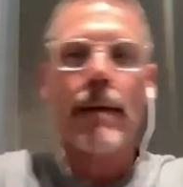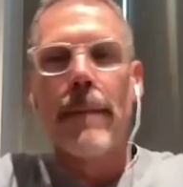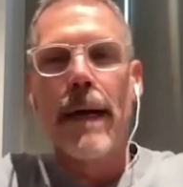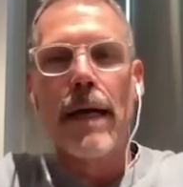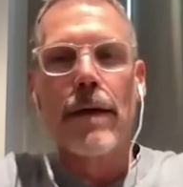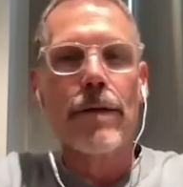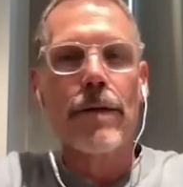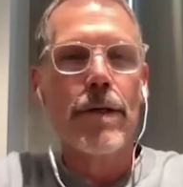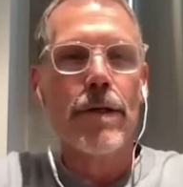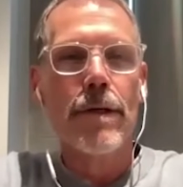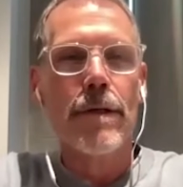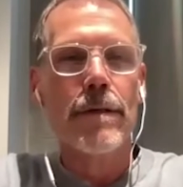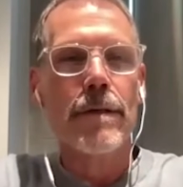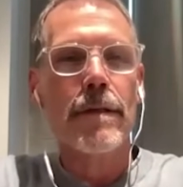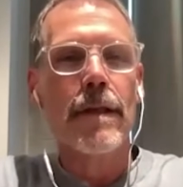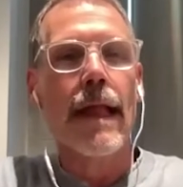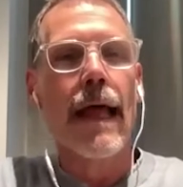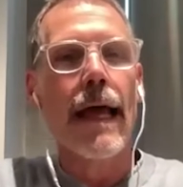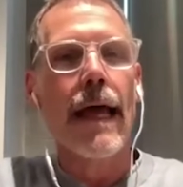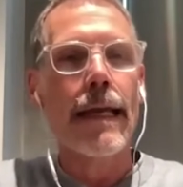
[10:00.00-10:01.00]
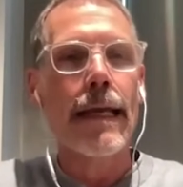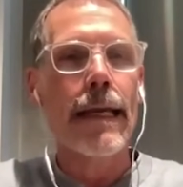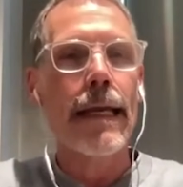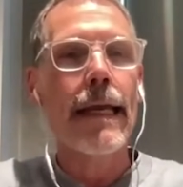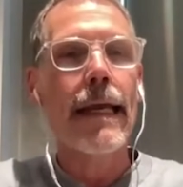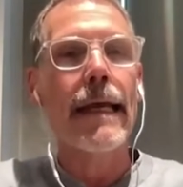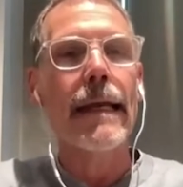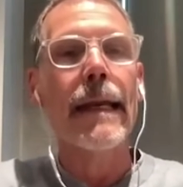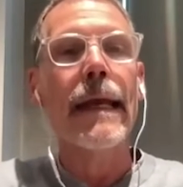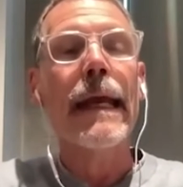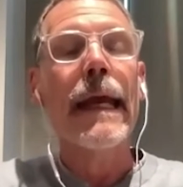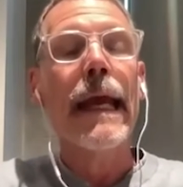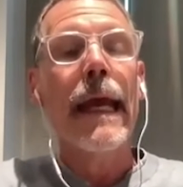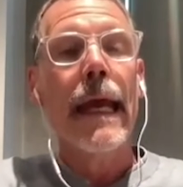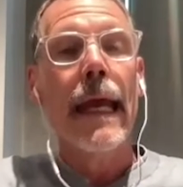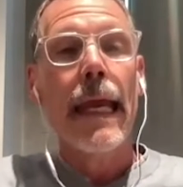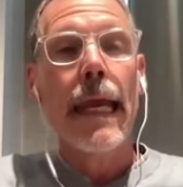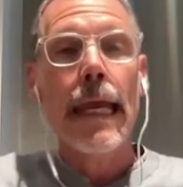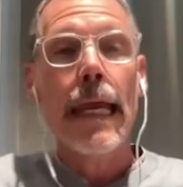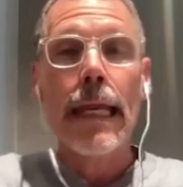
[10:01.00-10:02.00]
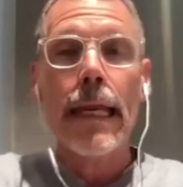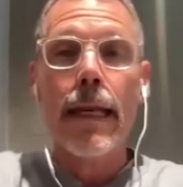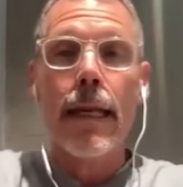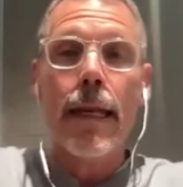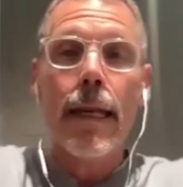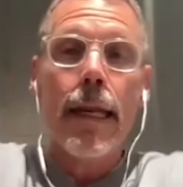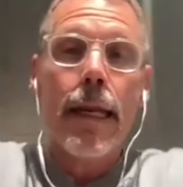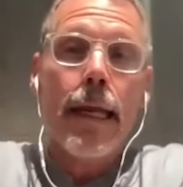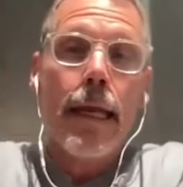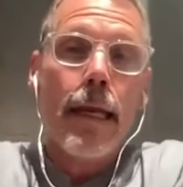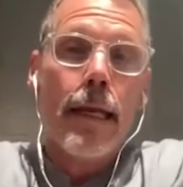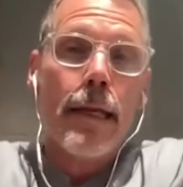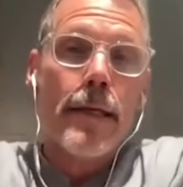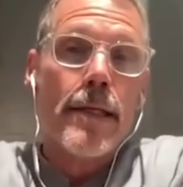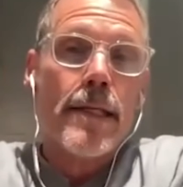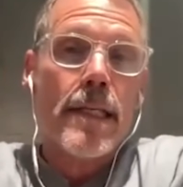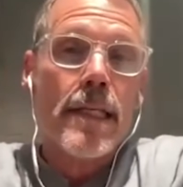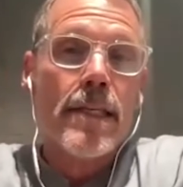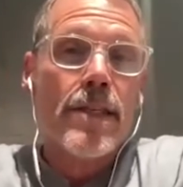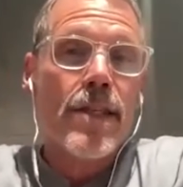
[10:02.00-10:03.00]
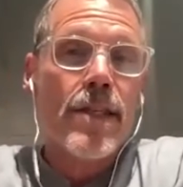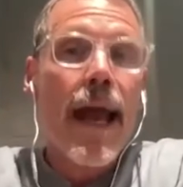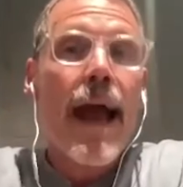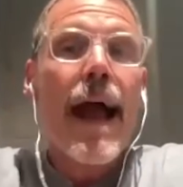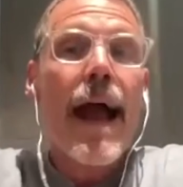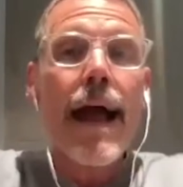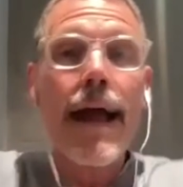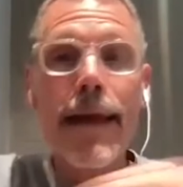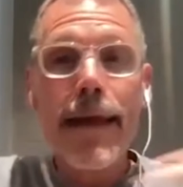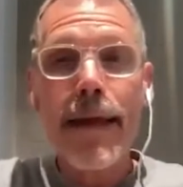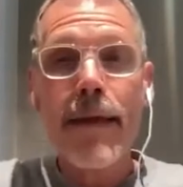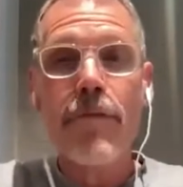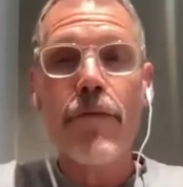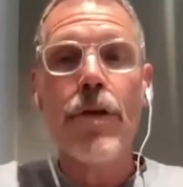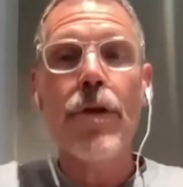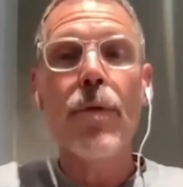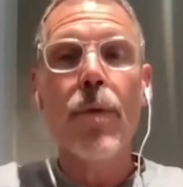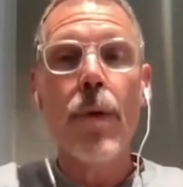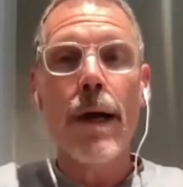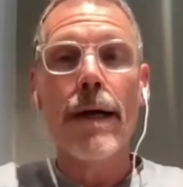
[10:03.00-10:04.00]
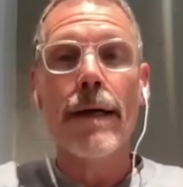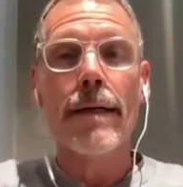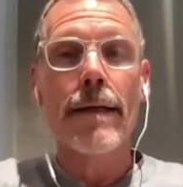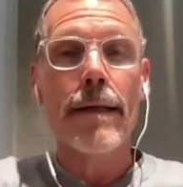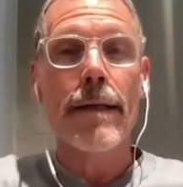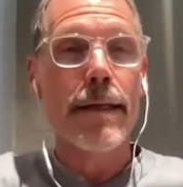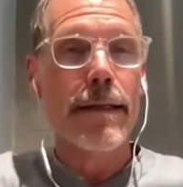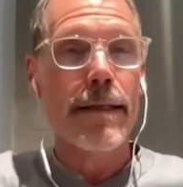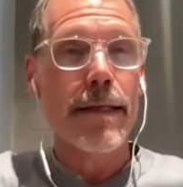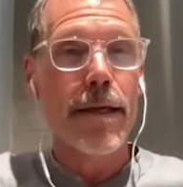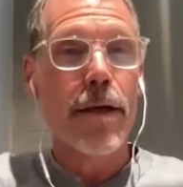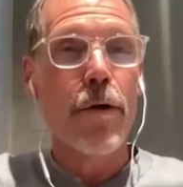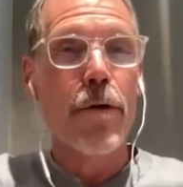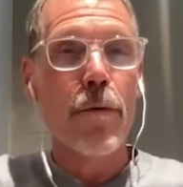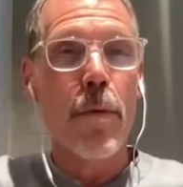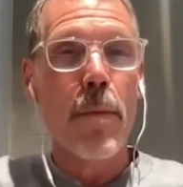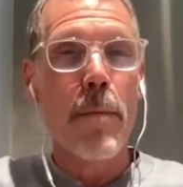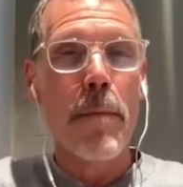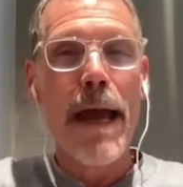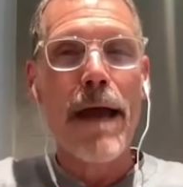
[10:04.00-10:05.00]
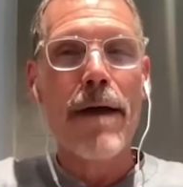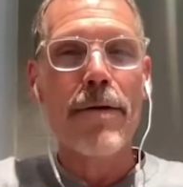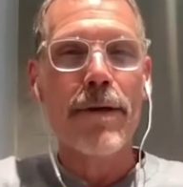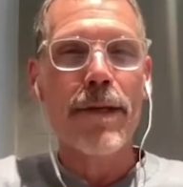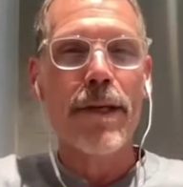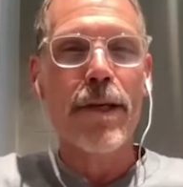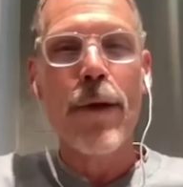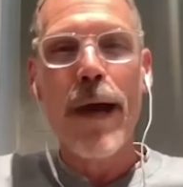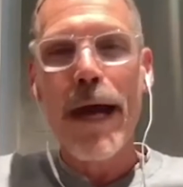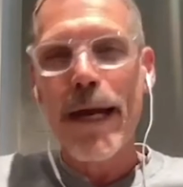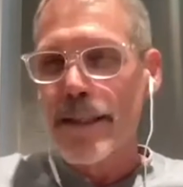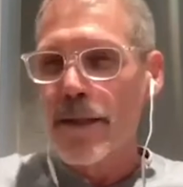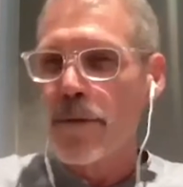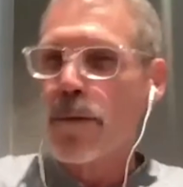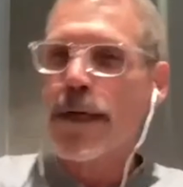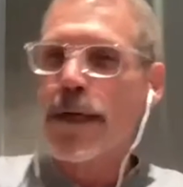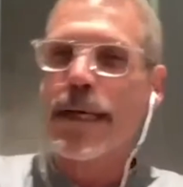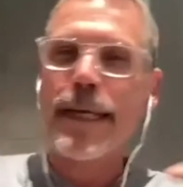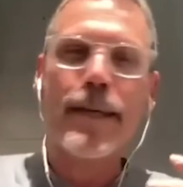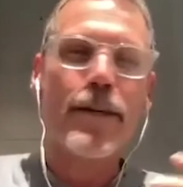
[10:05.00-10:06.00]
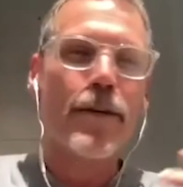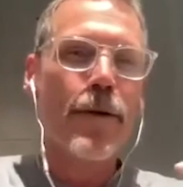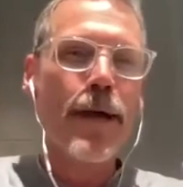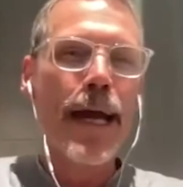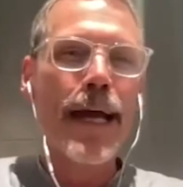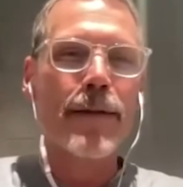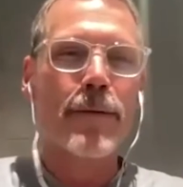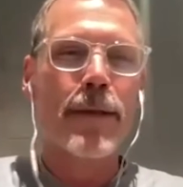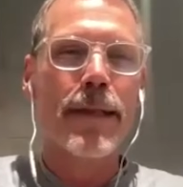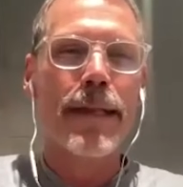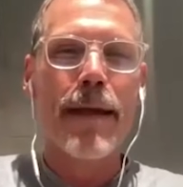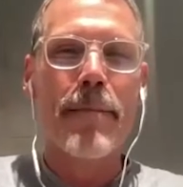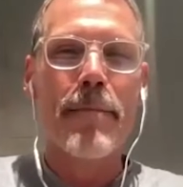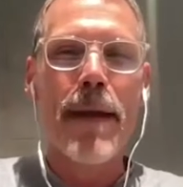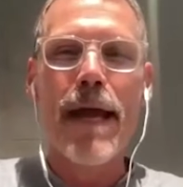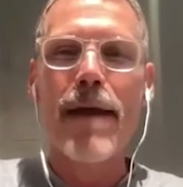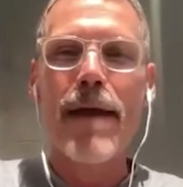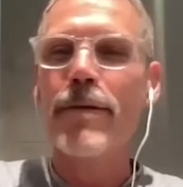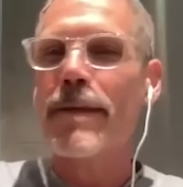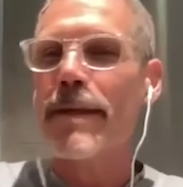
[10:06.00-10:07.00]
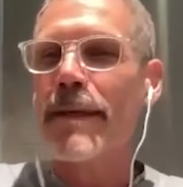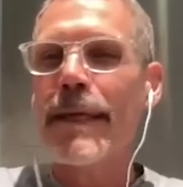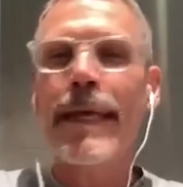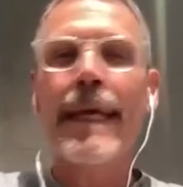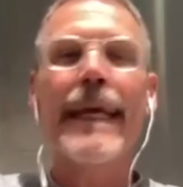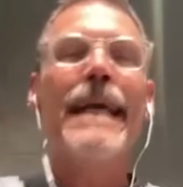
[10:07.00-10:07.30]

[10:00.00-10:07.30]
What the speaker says: mountain, you can slide it in. In CGI, if you want to go to a mountain, you actually want to interact with that mountain.